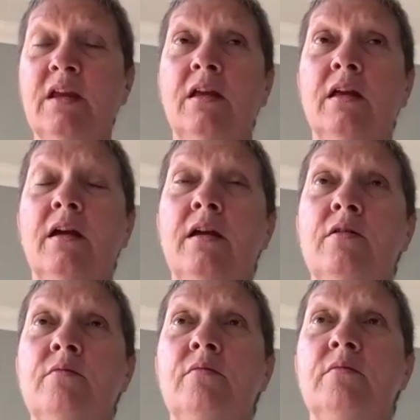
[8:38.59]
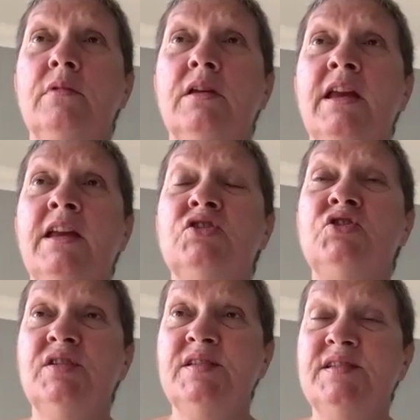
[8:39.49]
Mm-hmm. Um, it's
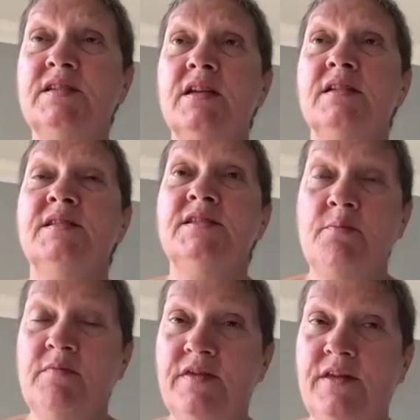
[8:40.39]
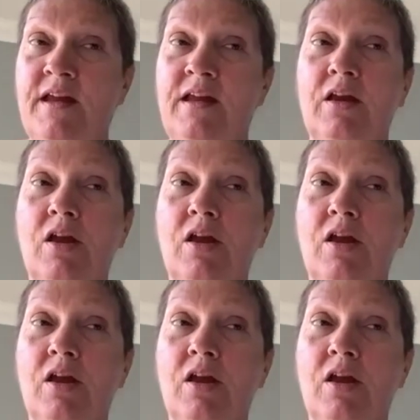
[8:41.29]
just something